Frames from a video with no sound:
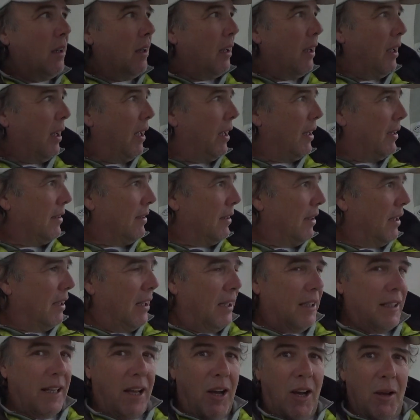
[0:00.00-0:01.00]
And
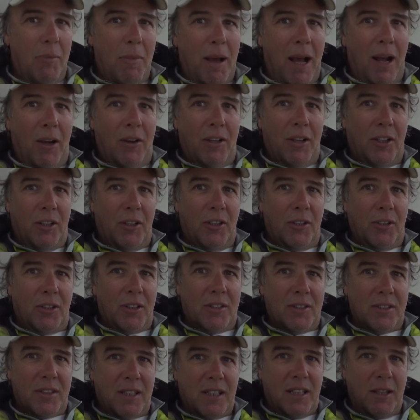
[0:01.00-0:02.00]
now I'm out here. You
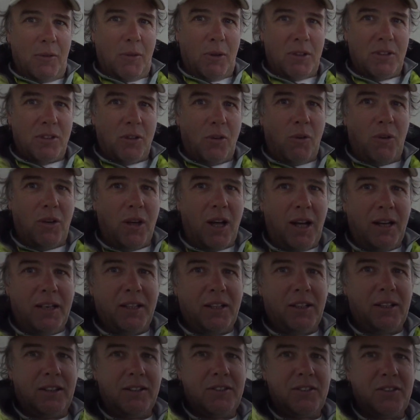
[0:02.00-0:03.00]
can see what's going on
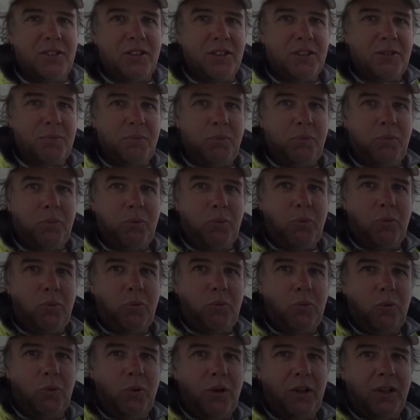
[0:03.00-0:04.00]
here. It's just
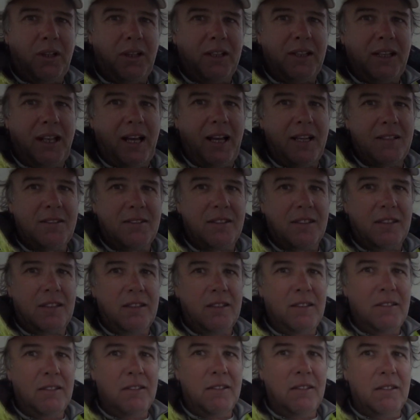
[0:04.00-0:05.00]
really nasty.
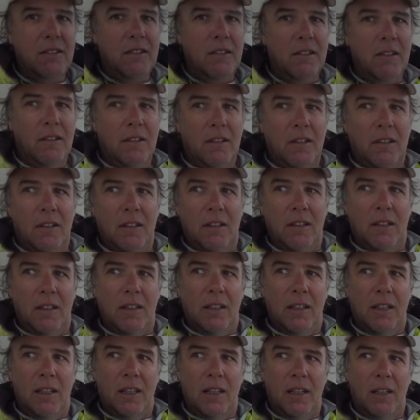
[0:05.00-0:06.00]

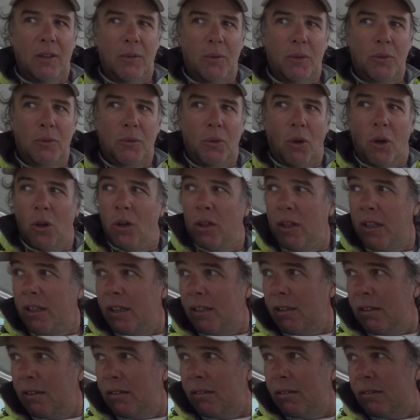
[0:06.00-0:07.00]
We're
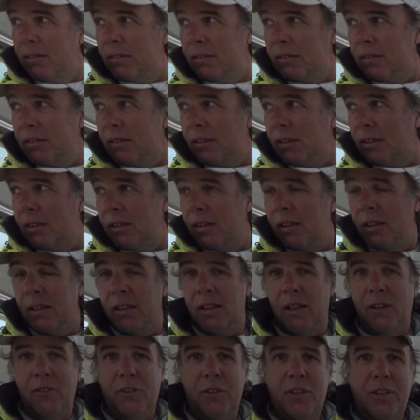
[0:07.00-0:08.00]
rolling.
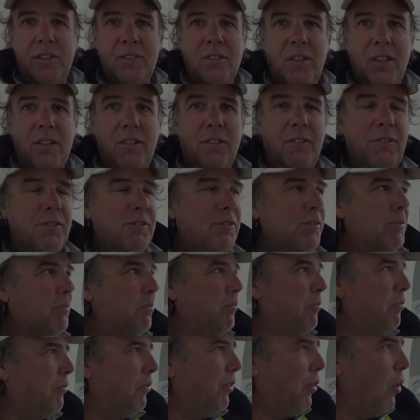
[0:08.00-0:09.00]
Everything's on the
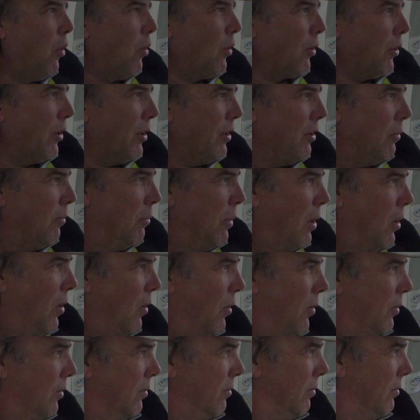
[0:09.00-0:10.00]
floor in the
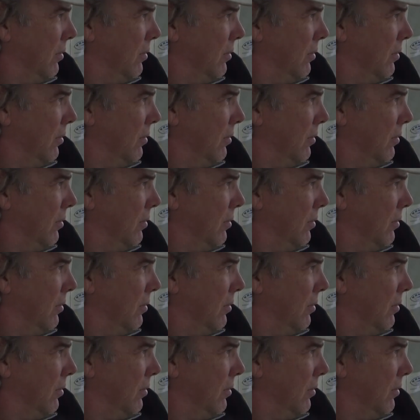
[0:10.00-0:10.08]
boat.